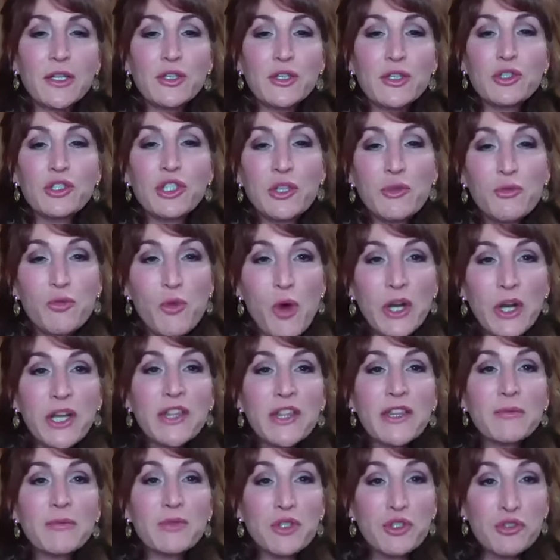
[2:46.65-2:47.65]
So she
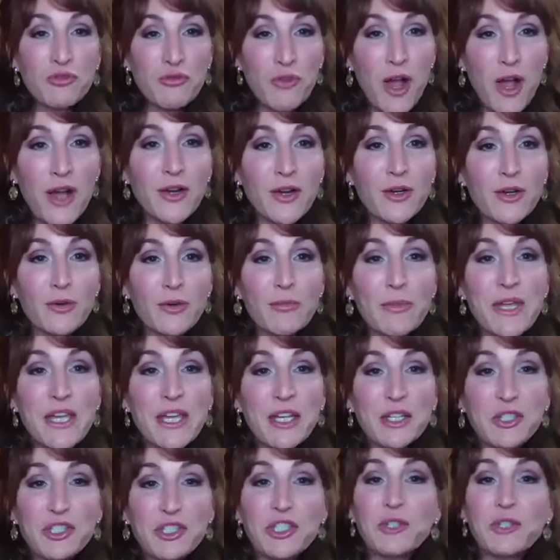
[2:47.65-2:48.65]
wanted them stronger
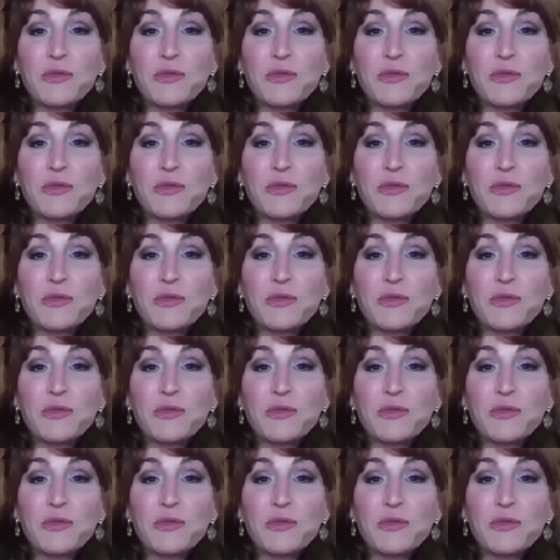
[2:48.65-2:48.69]
because